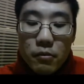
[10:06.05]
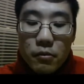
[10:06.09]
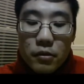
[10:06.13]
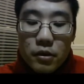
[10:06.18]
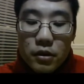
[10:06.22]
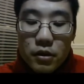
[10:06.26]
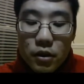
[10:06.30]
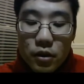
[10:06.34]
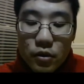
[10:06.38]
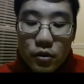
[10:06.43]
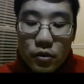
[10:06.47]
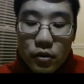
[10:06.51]

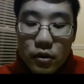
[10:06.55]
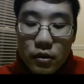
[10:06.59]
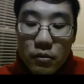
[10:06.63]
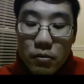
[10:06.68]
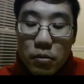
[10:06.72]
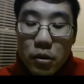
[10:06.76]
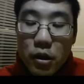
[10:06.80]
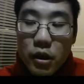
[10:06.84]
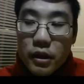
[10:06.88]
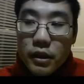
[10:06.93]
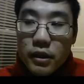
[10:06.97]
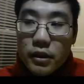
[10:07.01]
show the
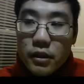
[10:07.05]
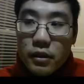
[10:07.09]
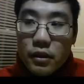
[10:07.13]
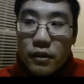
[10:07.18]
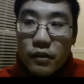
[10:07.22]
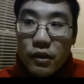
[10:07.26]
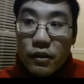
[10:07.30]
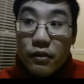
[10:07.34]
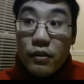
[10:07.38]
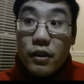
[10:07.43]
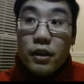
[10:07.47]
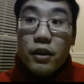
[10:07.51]
parts
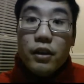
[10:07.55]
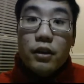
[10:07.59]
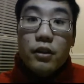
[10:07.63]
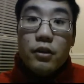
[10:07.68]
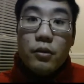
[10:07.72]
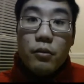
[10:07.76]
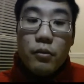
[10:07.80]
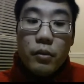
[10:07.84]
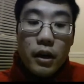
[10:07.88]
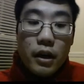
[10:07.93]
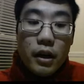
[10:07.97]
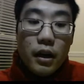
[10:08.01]
of the video
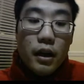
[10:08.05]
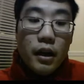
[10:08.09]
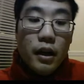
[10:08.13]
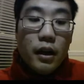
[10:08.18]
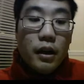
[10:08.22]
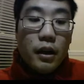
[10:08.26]
where